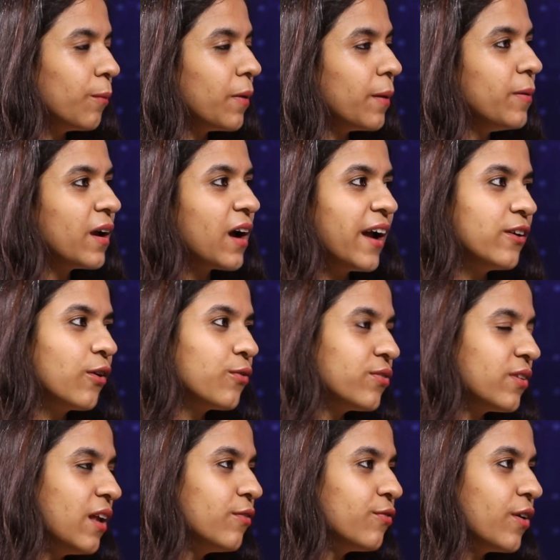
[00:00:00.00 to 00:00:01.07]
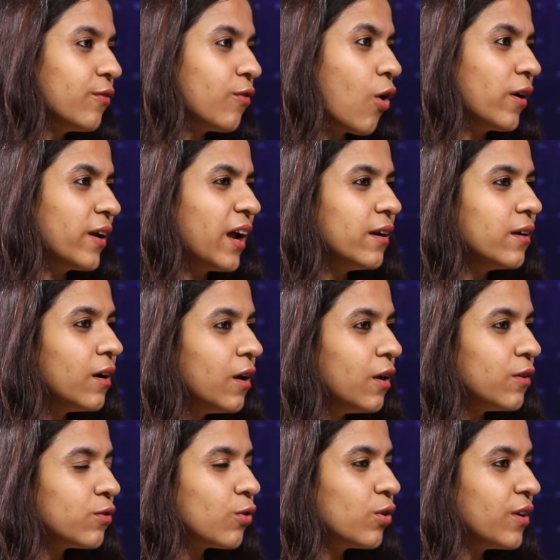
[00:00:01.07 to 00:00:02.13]
maybe kind of self-reward and
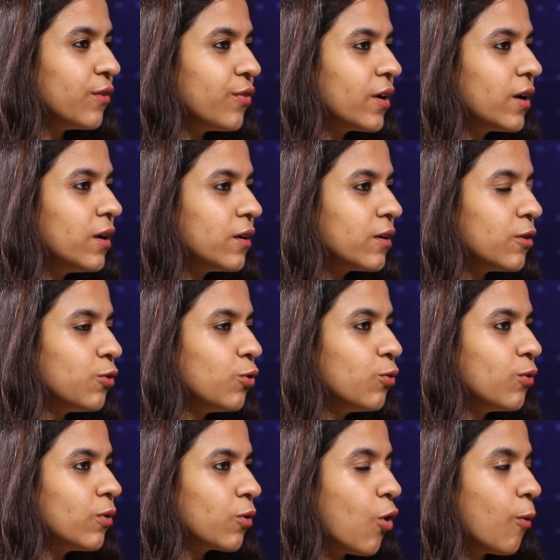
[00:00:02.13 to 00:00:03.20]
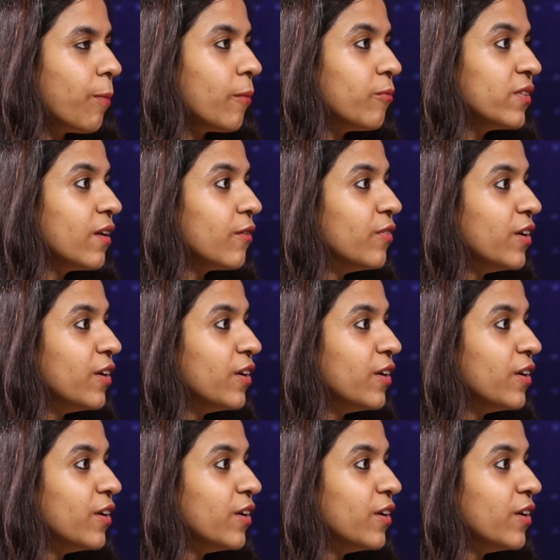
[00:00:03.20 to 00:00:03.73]
so difficult to cope up with the